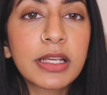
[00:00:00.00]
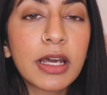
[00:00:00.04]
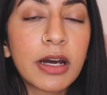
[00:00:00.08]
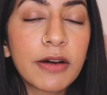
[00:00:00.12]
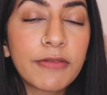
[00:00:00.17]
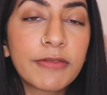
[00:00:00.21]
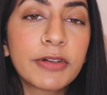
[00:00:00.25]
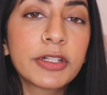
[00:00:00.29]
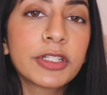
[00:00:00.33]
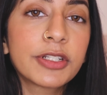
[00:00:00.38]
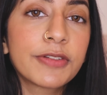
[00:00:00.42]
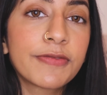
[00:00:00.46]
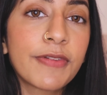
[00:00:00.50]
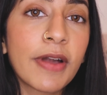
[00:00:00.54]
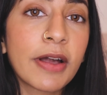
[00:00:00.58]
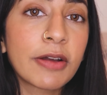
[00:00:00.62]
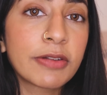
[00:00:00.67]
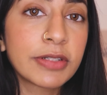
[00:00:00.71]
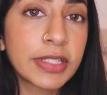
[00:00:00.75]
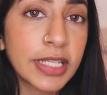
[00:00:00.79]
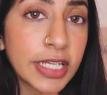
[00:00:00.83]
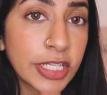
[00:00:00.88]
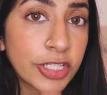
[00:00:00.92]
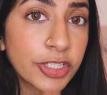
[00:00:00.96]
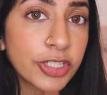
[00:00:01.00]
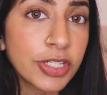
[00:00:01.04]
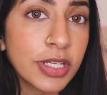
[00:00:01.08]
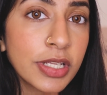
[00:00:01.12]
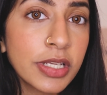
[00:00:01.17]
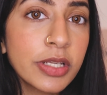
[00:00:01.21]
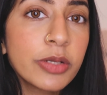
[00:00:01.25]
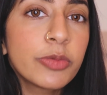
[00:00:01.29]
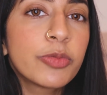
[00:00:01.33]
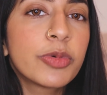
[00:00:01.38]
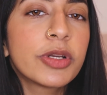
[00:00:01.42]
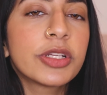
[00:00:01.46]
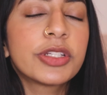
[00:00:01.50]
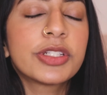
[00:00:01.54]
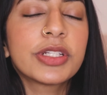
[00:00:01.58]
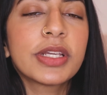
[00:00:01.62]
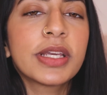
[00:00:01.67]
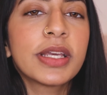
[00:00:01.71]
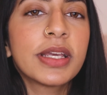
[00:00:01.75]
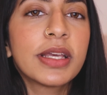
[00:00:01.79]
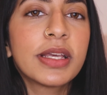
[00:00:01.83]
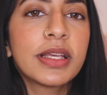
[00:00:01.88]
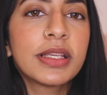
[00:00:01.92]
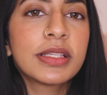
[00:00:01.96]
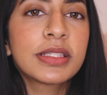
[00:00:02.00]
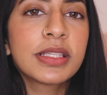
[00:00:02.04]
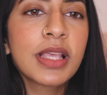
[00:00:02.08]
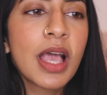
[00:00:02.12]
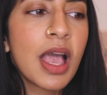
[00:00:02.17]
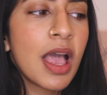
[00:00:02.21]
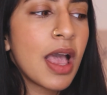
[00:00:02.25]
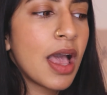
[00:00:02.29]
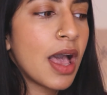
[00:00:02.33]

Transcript: coverage foundation, which is